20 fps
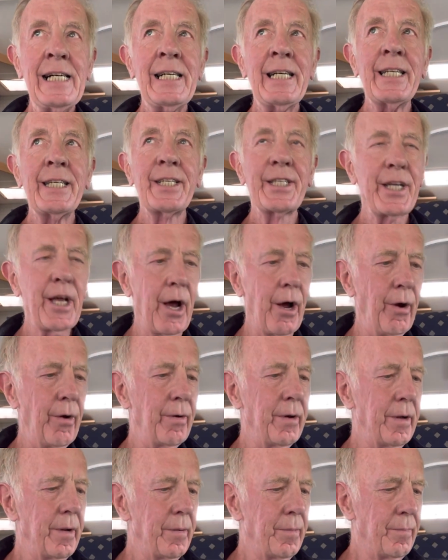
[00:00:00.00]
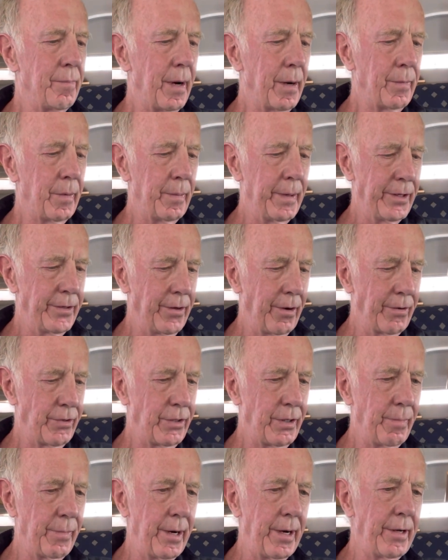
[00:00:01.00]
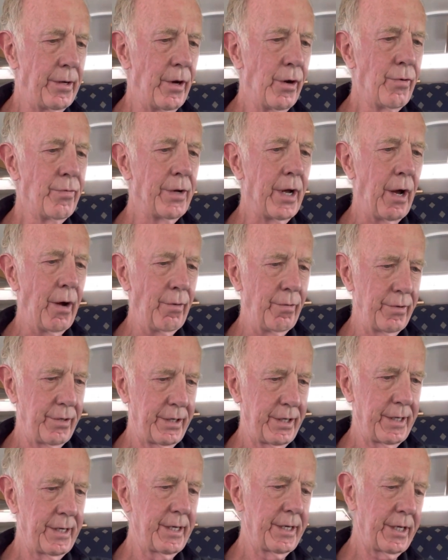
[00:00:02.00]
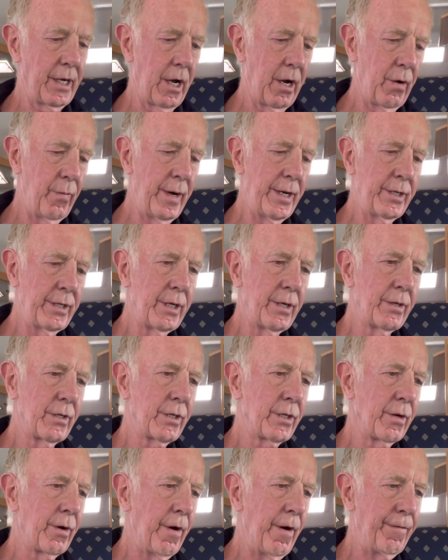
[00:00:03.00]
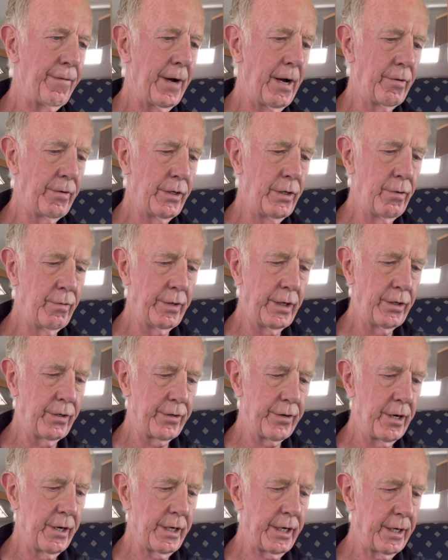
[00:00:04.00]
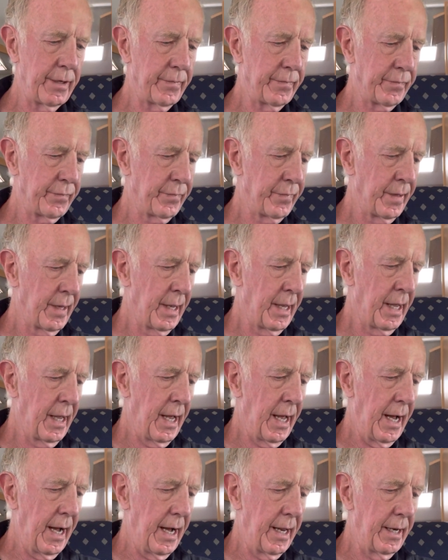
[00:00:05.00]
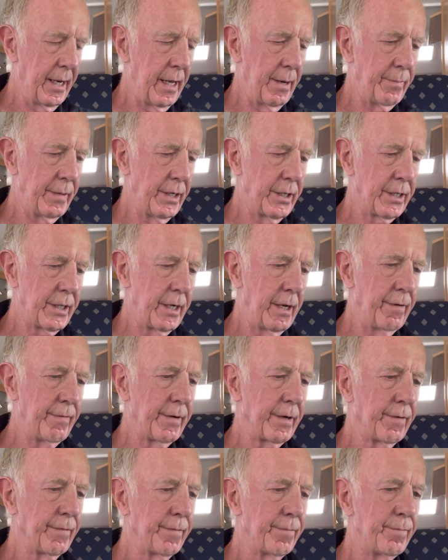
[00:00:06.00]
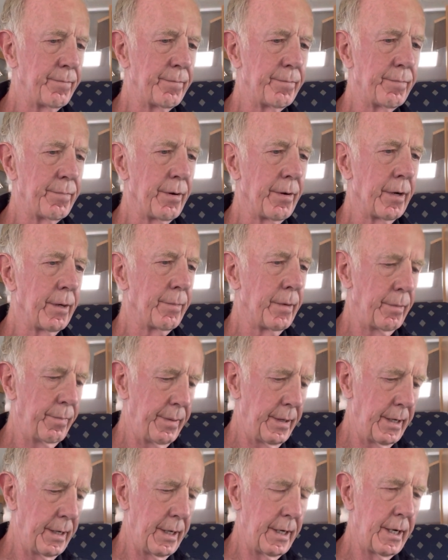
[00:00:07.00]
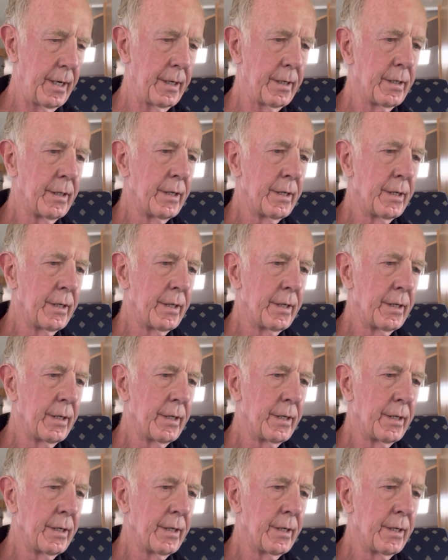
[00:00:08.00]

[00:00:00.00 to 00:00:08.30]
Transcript: So, might be a bit dodgy, but who knows? So I found Unitruck, and let me see if I can pull them up here.